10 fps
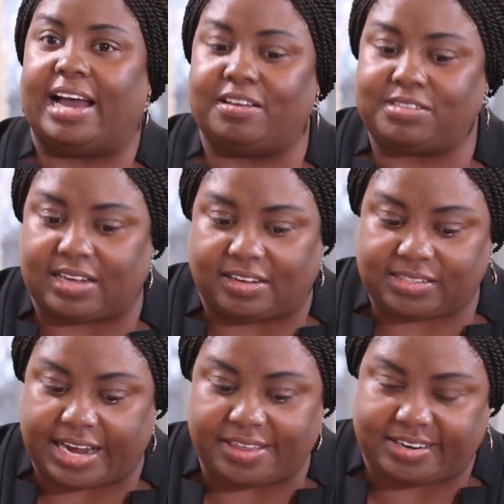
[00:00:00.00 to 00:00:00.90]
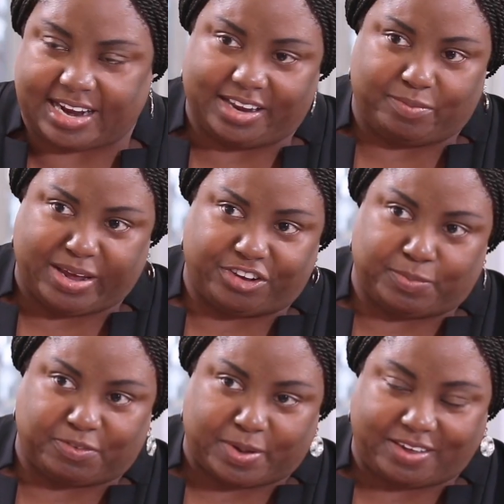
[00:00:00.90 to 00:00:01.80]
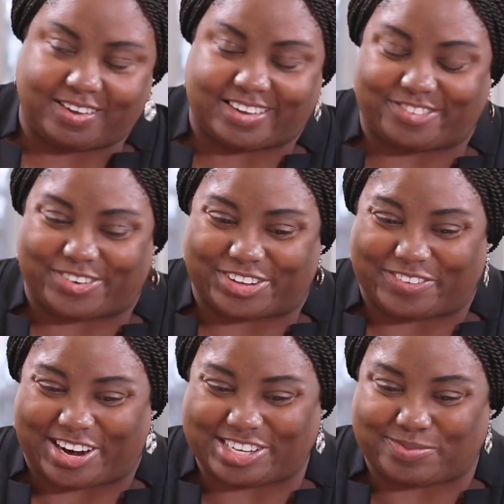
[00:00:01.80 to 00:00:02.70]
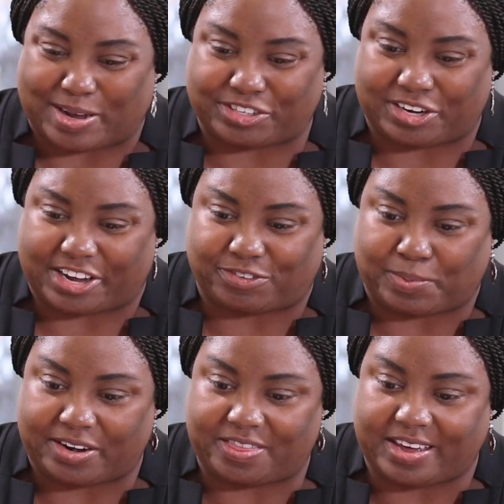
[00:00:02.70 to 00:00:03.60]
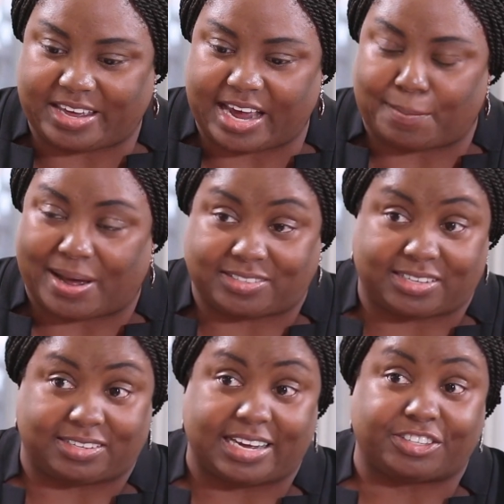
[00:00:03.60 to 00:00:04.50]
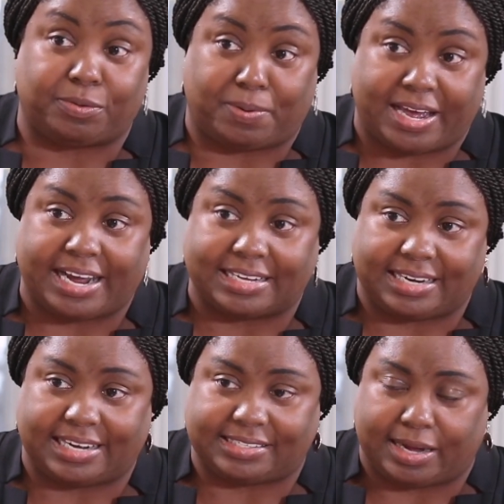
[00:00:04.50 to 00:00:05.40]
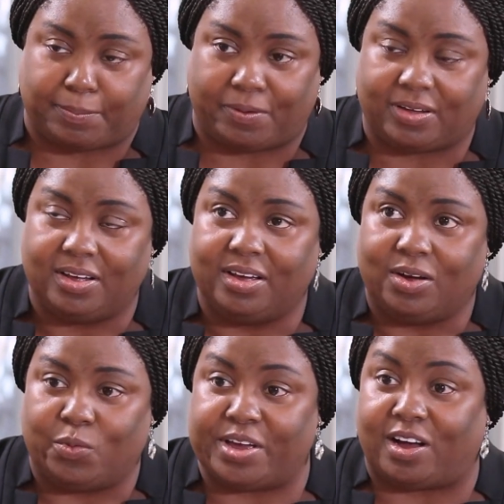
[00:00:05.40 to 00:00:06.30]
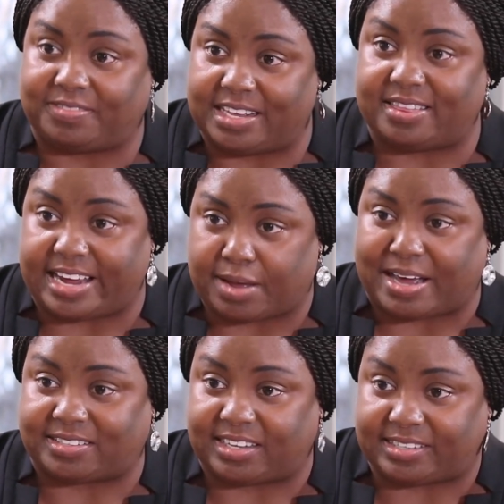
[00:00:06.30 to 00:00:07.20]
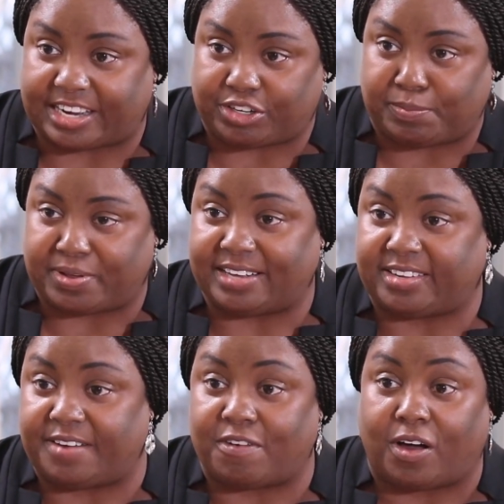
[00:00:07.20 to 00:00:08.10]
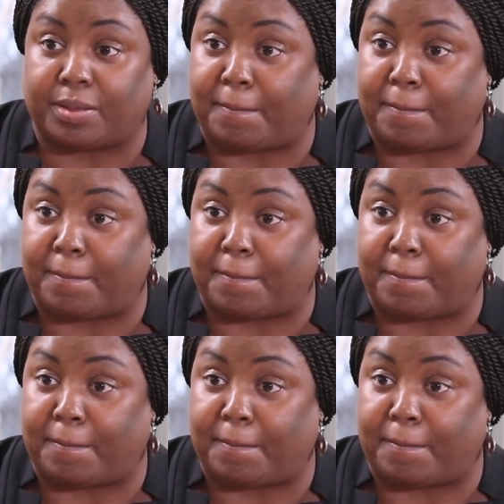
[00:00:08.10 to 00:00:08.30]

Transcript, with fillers: I'll, I'll stay in the talent management space because that's really where I specialize, but thinking about succession planning as an example. We often think about succession plans, and if all the